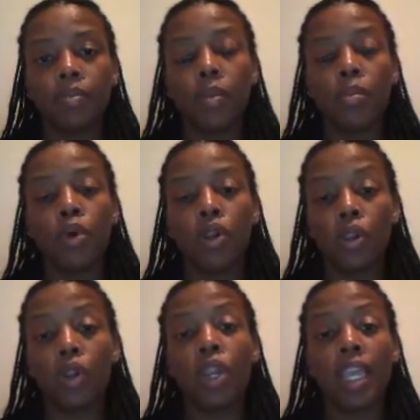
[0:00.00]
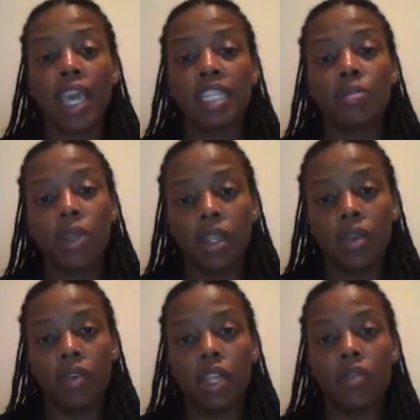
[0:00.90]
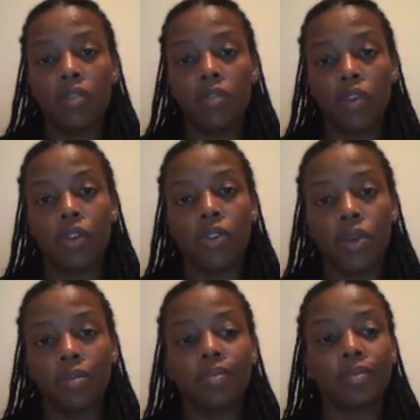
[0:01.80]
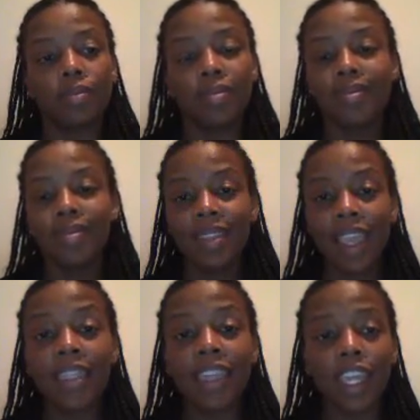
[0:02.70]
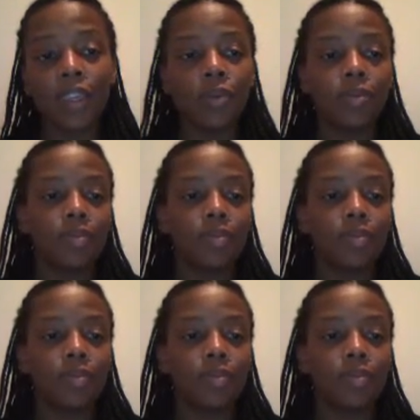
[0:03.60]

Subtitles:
the motor learning aspect of it even further. Thank you.